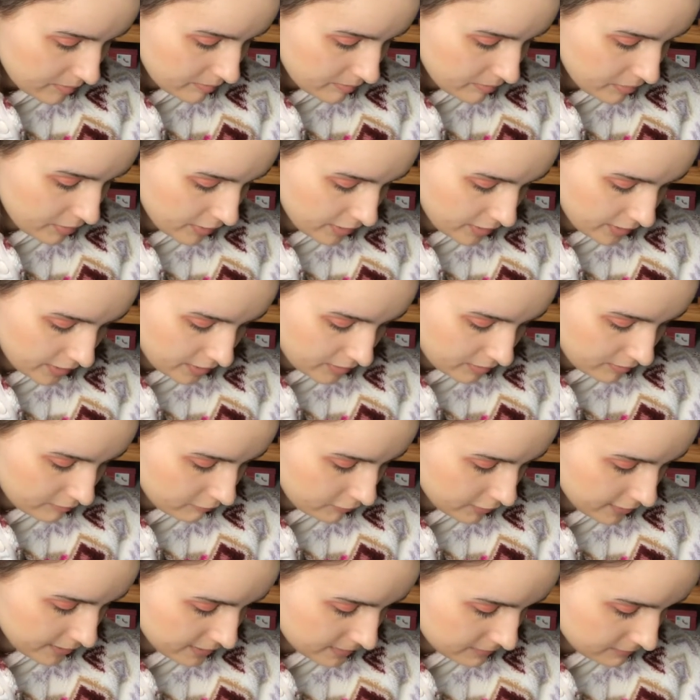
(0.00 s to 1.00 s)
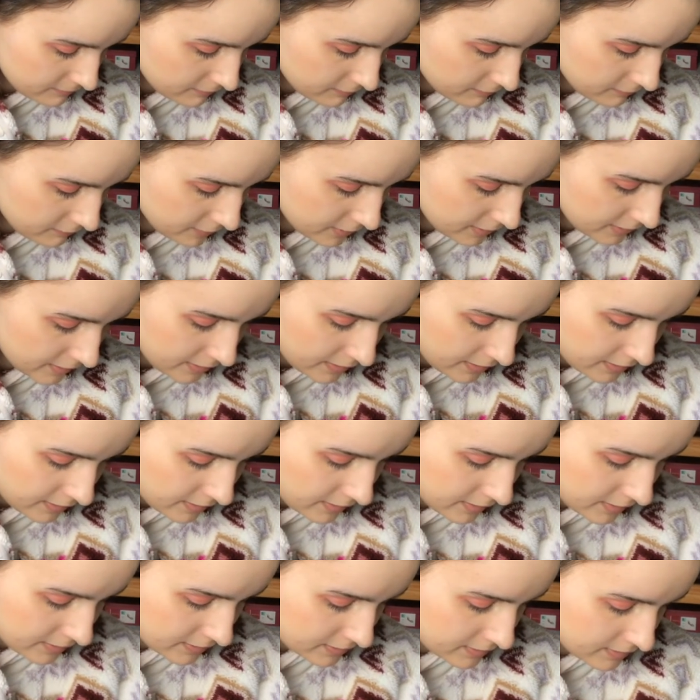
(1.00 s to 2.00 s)
but what's really
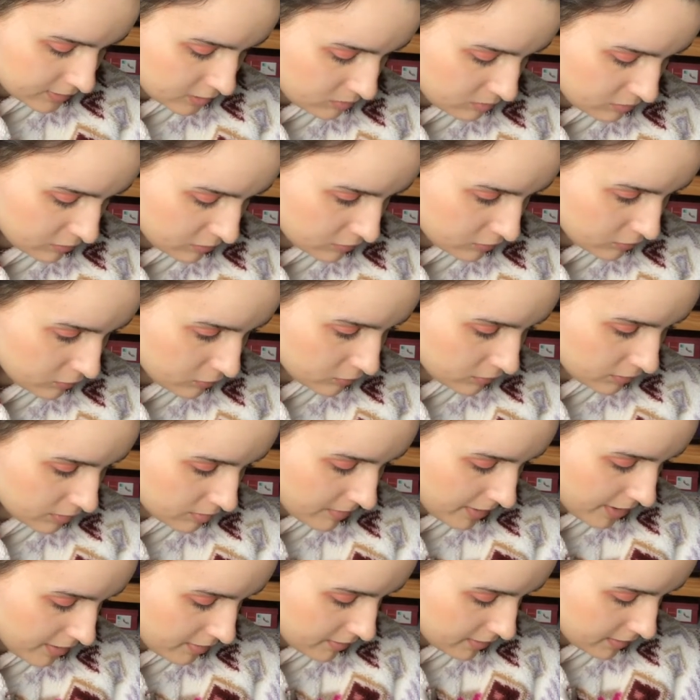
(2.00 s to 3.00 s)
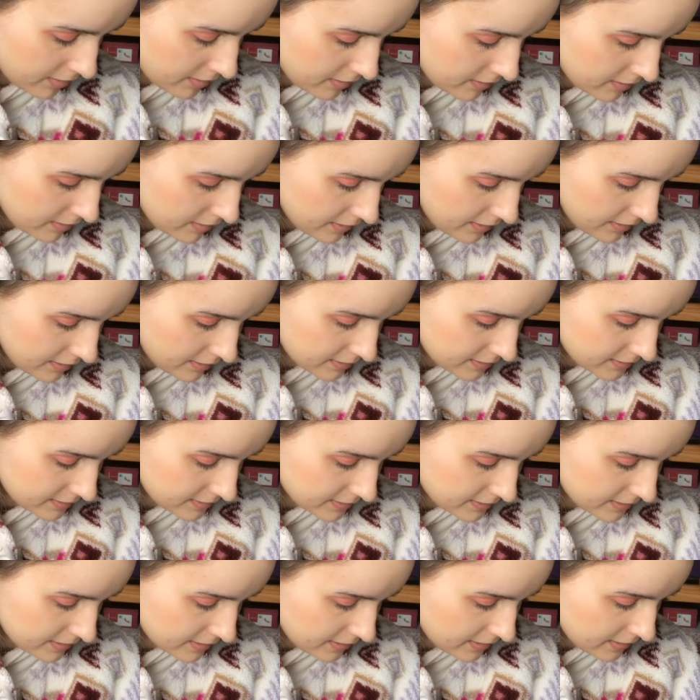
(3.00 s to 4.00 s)
super cool about it
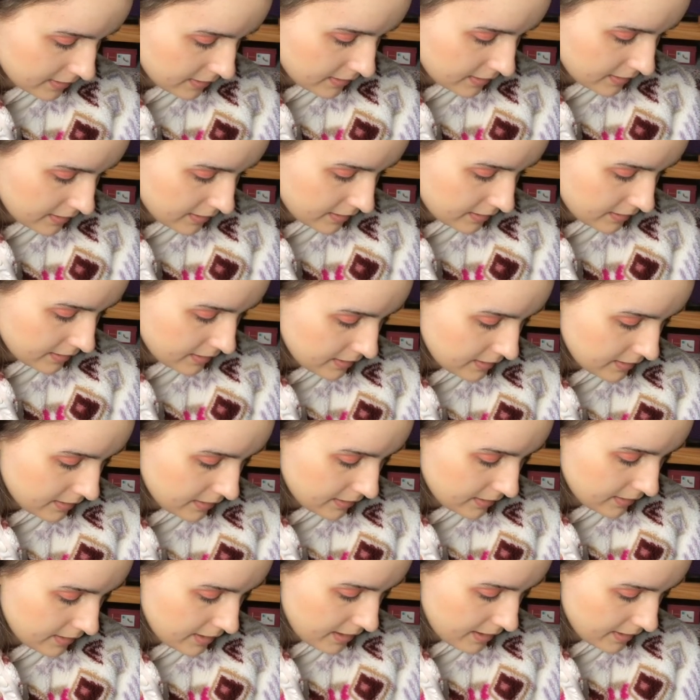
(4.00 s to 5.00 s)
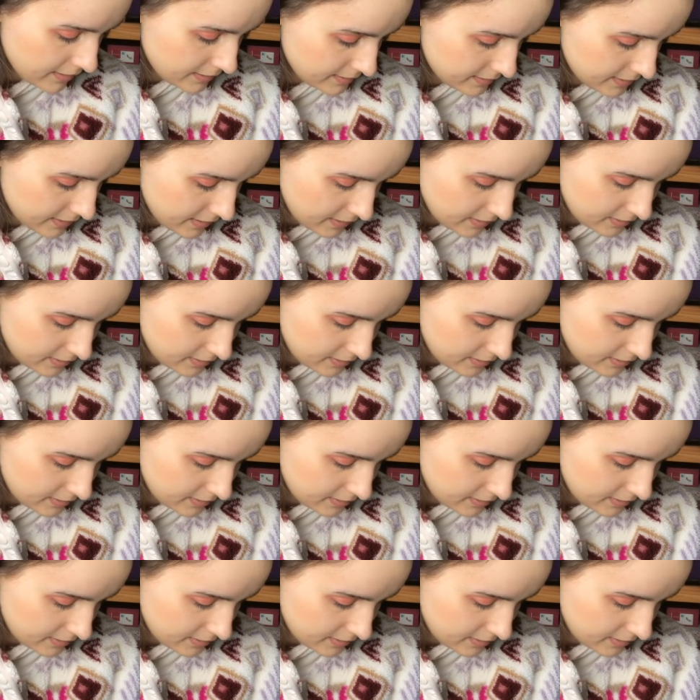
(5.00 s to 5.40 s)
is it has like